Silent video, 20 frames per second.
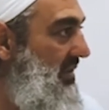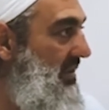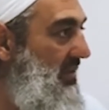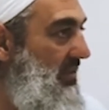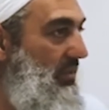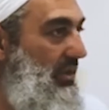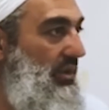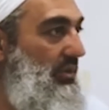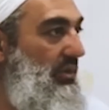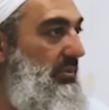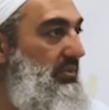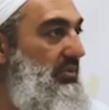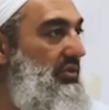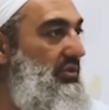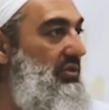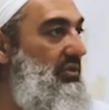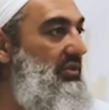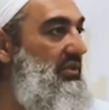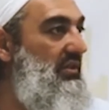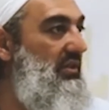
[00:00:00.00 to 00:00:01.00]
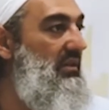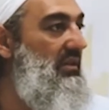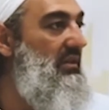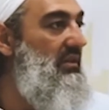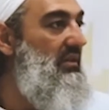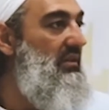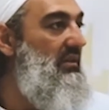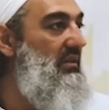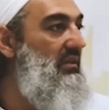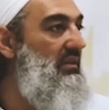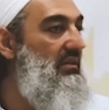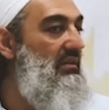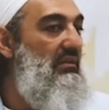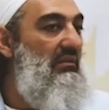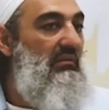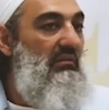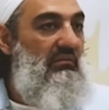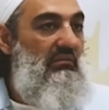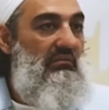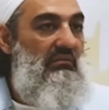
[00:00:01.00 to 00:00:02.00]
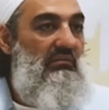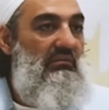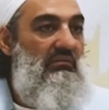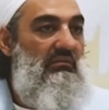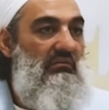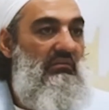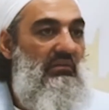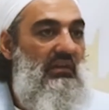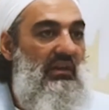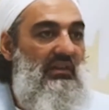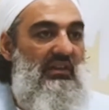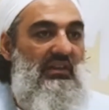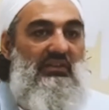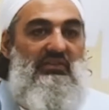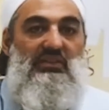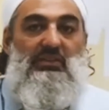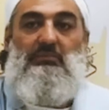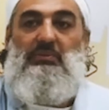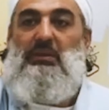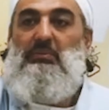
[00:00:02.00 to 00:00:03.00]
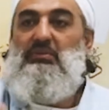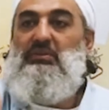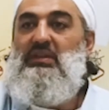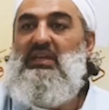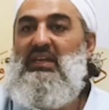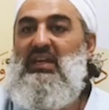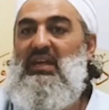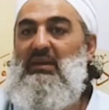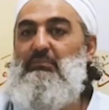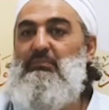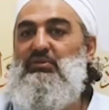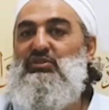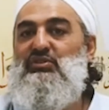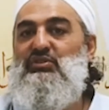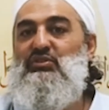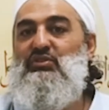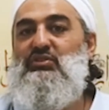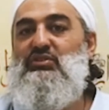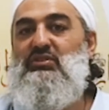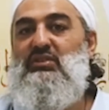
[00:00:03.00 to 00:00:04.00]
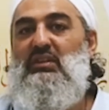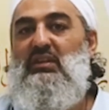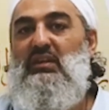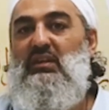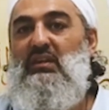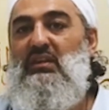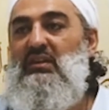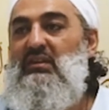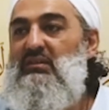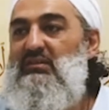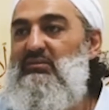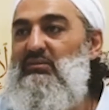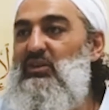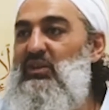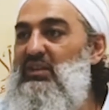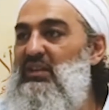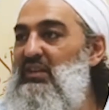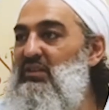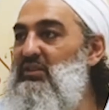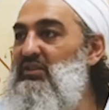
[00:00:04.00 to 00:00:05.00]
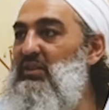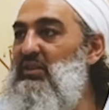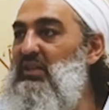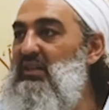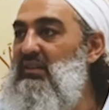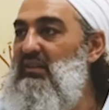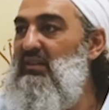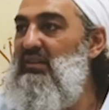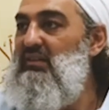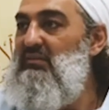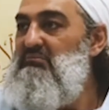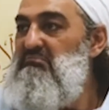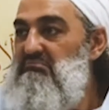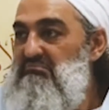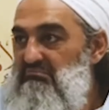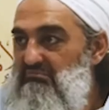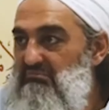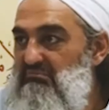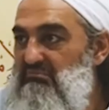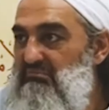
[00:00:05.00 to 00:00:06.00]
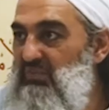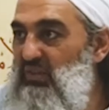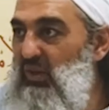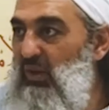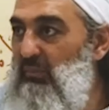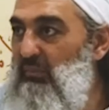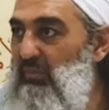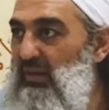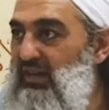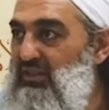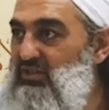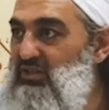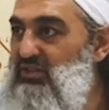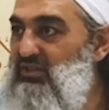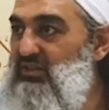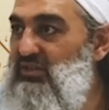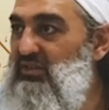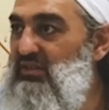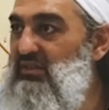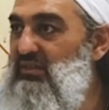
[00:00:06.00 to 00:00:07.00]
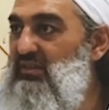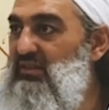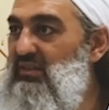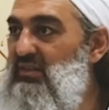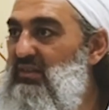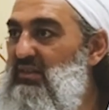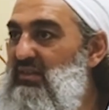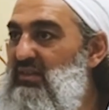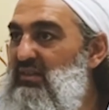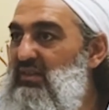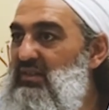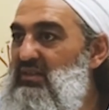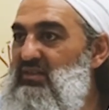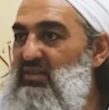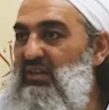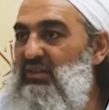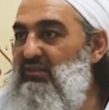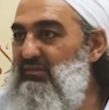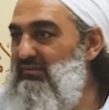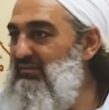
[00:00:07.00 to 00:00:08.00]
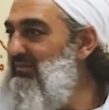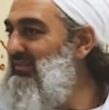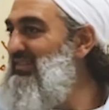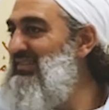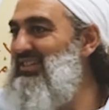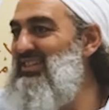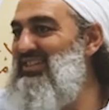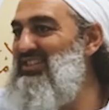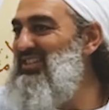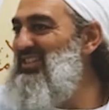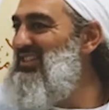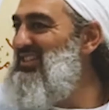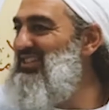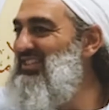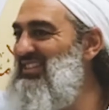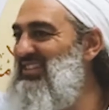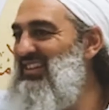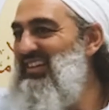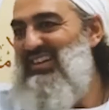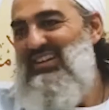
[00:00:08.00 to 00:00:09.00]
What are we producing? And even the people that get produced, what are they doing? Not much. So, sisters,